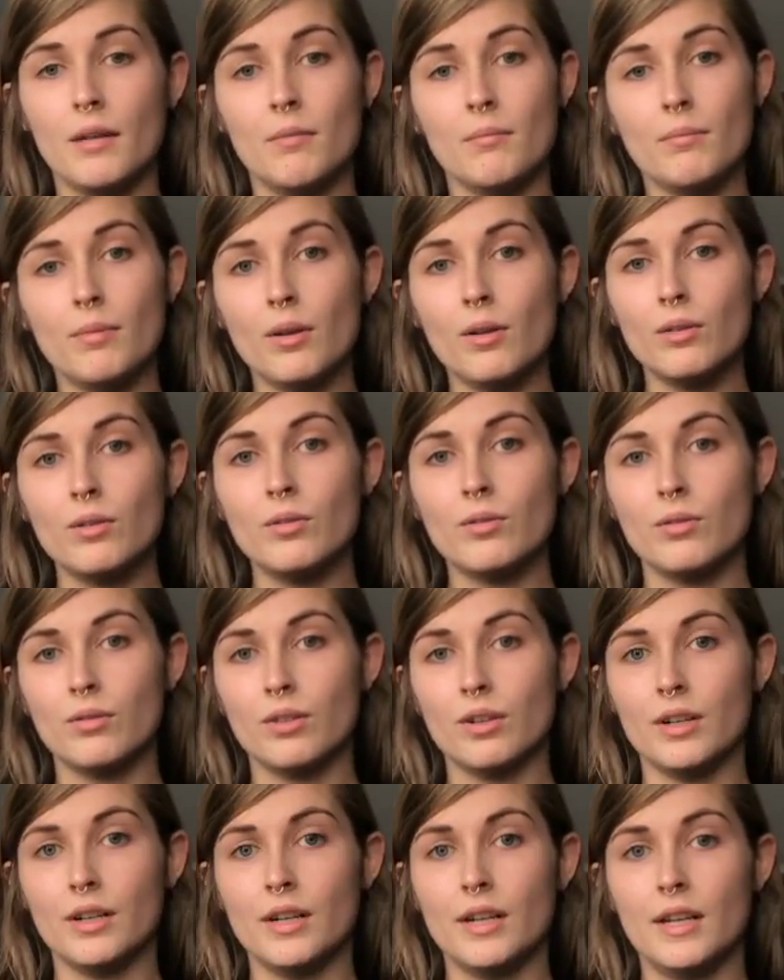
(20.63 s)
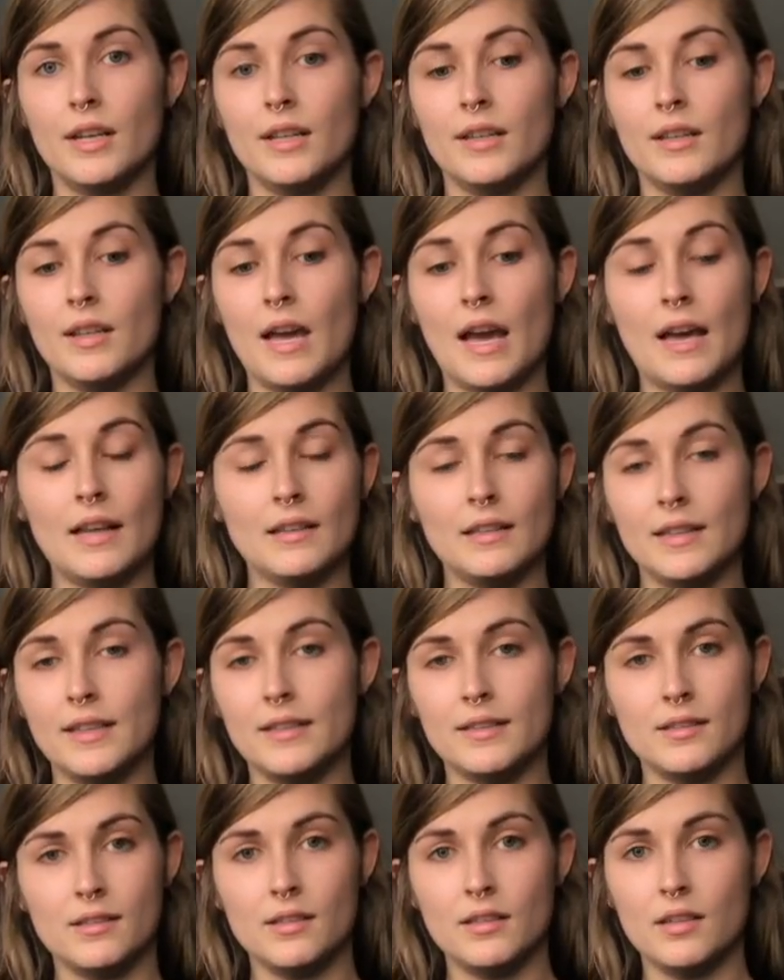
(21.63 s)
in bulk or in at
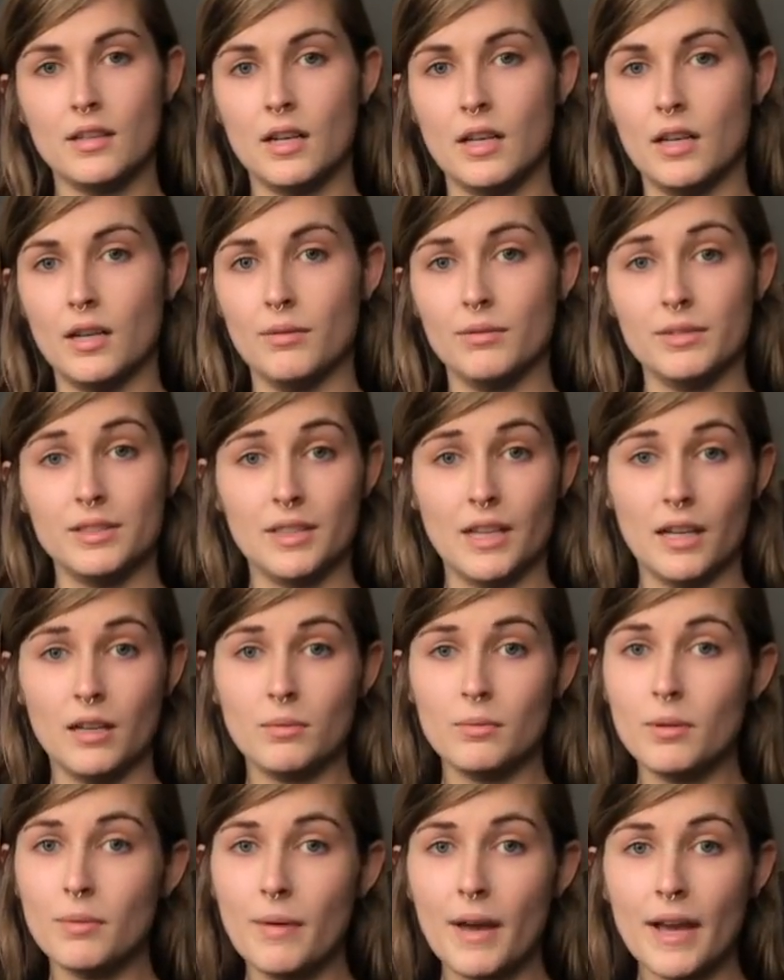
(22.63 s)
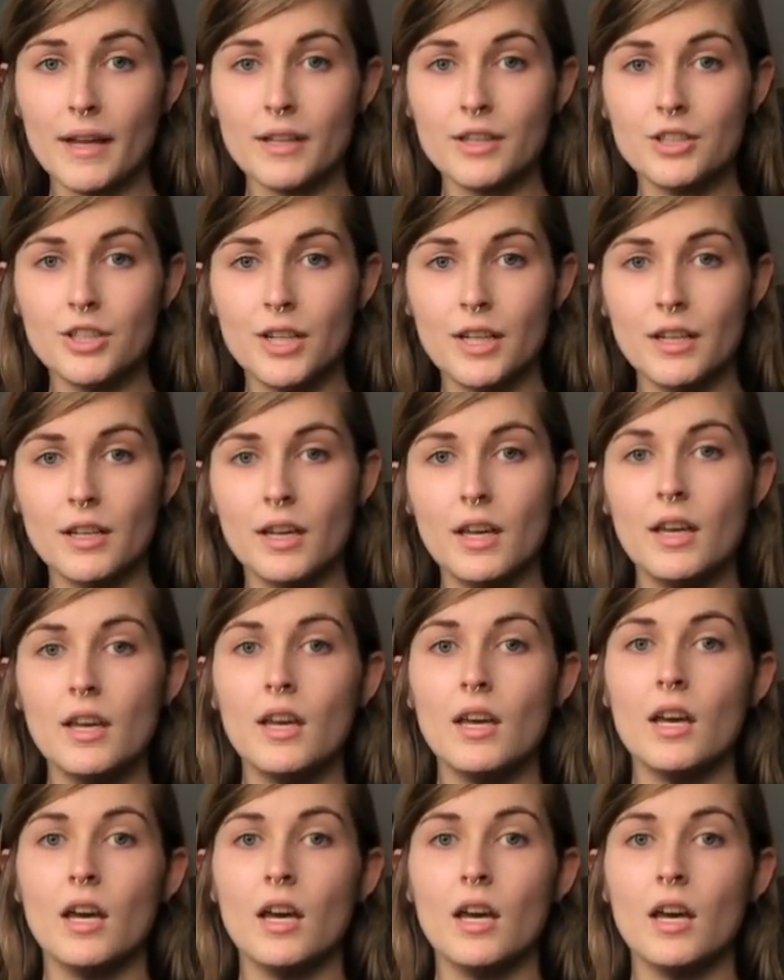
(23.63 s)
least recyclable packaging.